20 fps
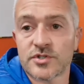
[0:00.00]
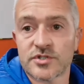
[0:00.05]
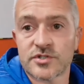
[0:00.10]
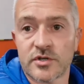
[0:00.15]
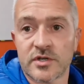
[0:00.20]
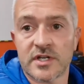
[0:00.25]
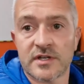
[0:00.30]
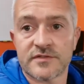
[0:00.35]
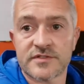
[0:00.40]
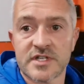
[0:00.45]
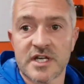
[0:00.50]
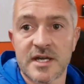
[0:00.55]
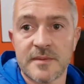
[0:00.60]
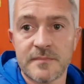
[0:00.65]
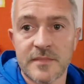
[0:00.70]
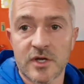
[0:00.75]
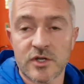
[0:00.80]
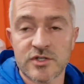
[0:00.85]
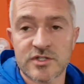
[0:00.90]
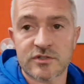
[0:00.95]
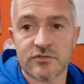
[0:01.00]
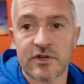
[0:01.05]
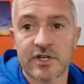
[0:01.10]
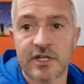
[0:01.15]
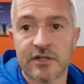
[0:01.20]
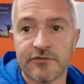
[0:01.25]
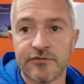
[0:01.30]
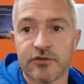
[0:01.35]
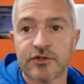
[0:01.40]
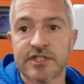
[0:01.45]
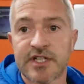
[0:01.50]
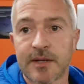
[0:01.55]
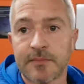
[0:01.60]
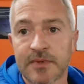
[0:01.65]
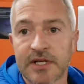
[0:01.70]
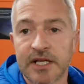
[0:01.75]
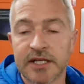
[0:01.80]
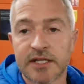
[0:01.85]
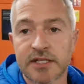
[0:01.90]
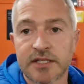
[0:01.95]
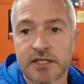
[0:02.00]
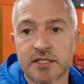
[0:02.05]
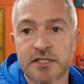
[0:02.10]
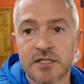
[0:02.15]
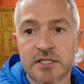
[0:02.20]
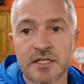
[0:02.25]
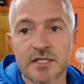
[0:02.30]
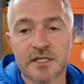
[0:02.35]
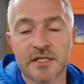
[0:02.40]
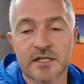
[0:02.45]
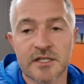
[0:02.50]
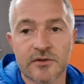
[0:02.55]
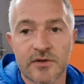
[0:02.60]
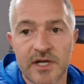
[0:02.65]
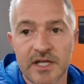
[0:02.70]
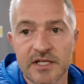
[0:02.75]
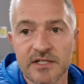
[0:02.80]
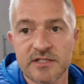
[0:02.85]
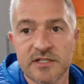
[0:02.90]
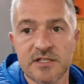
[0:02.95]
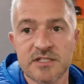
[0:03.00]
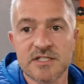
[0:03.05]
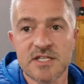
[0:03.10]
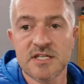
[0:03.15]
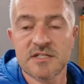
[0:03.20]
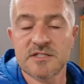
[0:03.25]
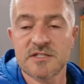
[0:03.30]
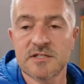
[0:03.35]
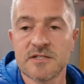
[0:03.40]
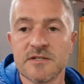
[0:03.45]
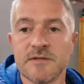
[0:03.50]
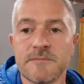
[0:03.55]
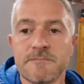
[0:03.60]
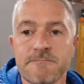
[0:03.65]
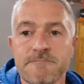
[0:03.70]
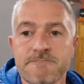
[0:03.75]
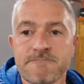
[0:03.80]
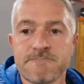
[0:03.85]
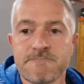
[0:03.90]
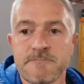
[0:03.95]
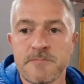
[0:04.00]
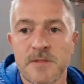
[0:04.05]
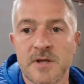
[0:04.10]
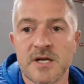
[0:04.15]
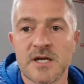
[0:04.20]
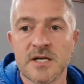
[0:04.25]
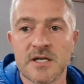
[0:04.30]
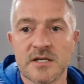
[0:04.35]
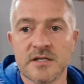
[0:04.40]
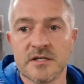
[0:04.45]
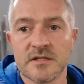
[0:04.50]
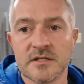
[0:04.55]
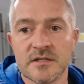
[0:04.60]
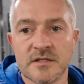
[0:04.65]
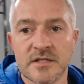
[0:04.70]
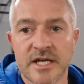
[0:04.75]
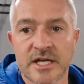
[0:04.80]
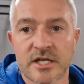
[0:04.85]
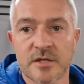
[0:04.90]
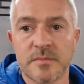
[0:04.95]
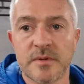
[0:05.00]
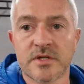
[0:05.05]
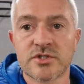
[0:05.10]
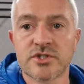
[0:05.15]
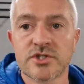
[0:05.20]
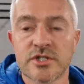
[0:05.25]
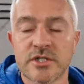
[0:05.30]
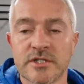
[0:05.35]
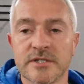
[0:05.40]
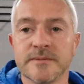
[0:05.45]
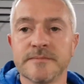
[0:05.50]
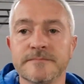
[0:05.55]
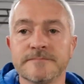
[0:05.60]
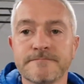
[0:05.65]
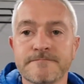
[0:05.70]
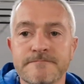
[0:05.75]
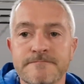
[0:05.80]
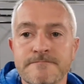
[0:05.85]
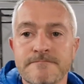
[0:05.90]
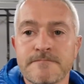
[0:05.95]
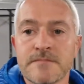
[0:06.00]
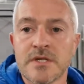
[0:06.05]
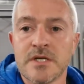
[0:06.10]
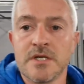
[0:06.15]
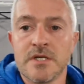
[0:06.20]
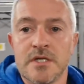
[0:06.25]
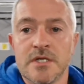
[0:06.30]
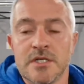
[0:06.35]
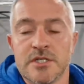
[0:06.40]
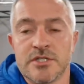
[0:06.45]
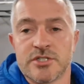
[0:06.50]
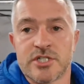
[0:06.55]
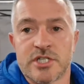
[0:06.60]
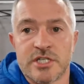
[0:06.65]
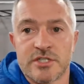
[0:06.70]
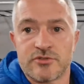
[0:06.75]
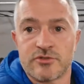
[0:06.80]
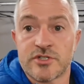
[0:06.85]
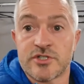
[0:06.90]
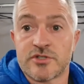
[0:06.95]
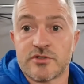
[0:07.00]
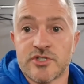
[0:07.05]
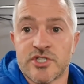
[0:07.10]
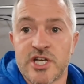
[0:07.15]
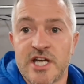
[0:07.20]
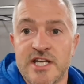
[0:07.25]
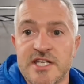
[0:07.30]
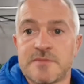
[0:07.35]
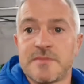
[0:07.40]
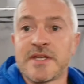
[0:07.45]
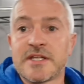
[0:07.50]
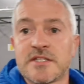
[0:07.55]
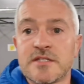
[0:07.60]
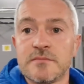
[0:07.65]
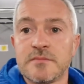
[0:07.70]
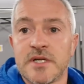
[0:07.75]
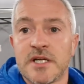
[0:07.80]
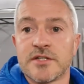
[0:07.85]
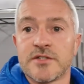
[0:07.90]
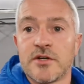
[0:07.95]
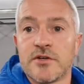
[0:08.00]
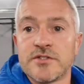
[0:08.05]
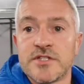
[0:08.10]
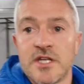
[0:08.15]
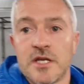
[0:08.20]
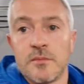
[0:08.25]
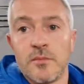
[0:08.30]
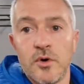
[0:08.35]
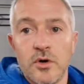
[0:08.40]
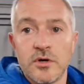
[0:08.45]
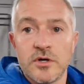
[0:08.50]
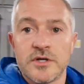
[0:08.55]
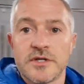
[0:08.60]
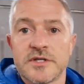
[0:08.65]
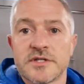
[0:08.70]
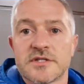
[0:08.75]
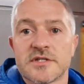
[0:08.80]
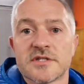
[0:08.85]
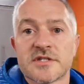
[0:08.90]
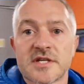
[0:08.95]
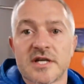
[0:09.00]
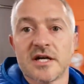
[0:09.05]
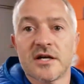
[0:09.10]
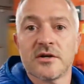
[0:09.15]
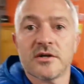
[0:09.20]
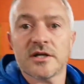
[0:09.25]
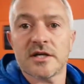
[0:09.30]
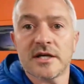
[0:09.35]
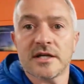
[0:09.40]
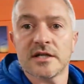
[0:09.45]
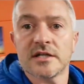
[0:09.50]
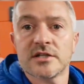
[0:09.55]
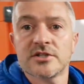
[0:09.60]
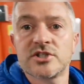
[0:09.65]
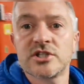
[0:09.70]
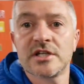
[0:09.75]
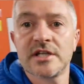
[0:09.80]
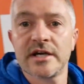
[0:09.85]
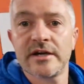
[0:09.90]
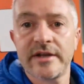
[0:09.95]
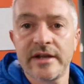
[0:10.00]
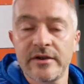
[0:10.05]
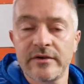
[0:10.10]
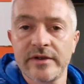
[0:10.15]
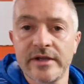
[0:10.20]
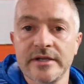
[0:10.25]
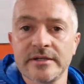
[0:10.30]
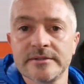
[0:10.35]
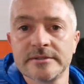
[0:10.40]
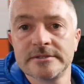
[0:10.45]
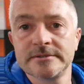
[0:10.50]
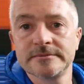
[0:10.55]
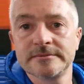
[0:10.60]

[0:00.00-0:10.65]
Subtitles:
I just don't have time. I used to run a full-time clinic in Kilkenny City Centre, acupuncture and traditional Chinese medicine, but I don't anymore. This is our kind of chill-out area.